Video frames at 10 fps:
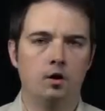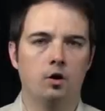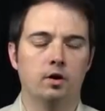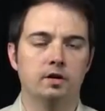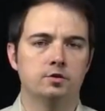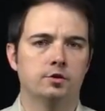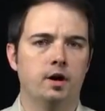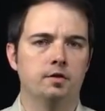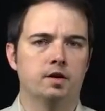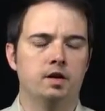Okay, so
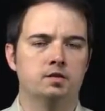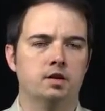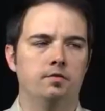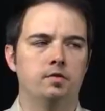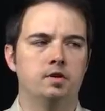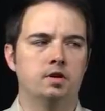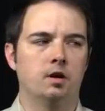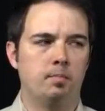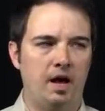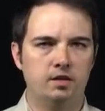now in the case of the
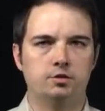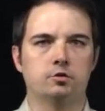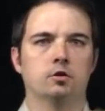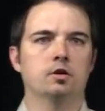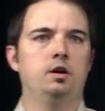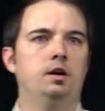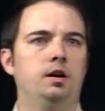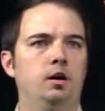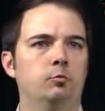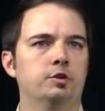capacitor,
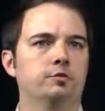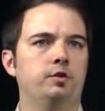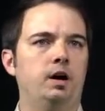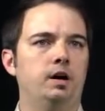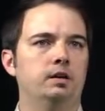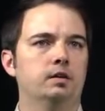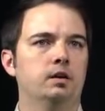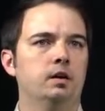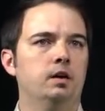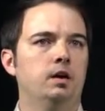um, we defined
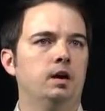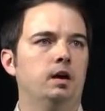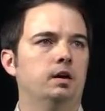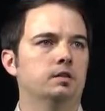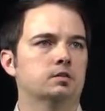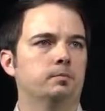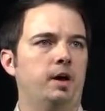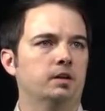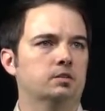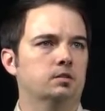uh, the
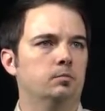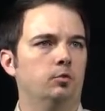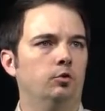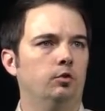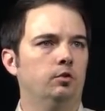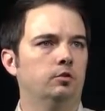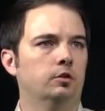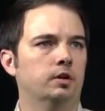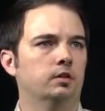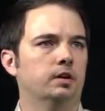schematic symbol
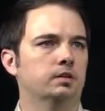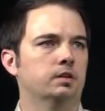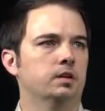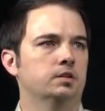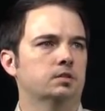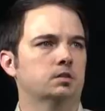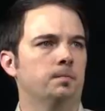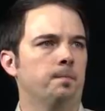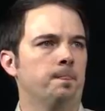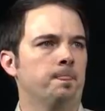looking like this.
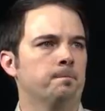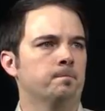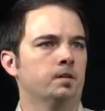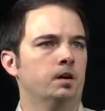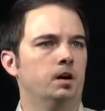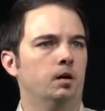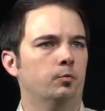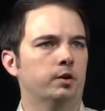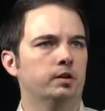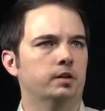Um,
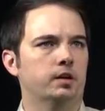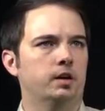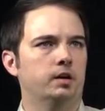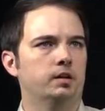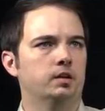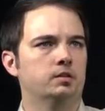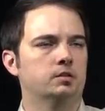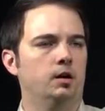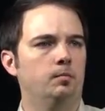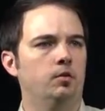we can indicate
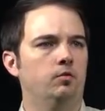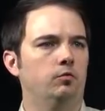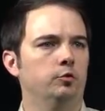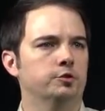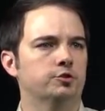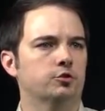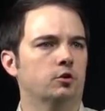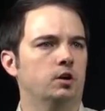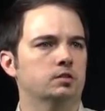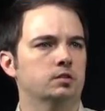some voltage
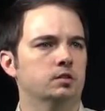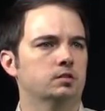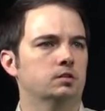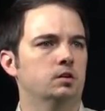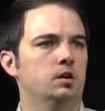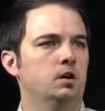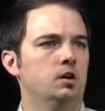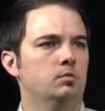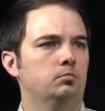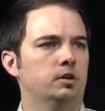across this,
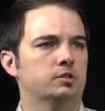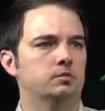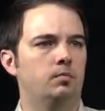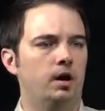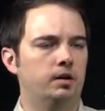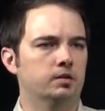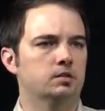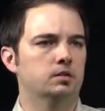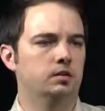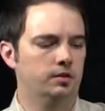plus to
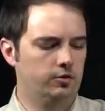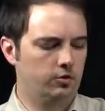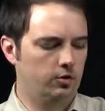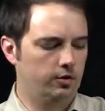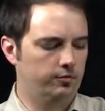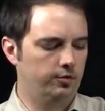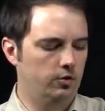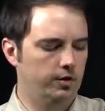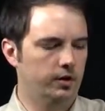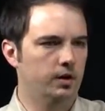minus, current
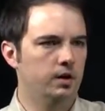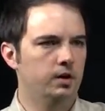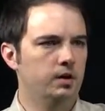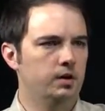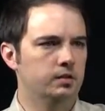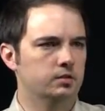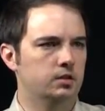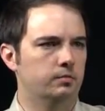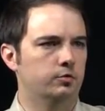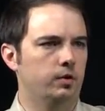flowing in the
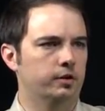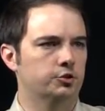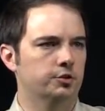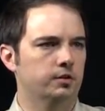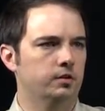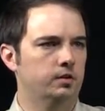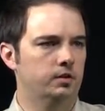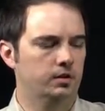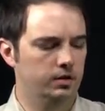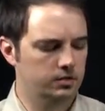same direction
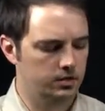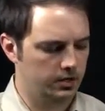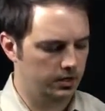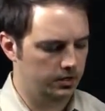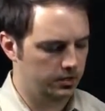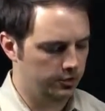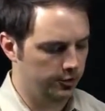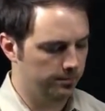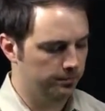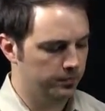as indicated here.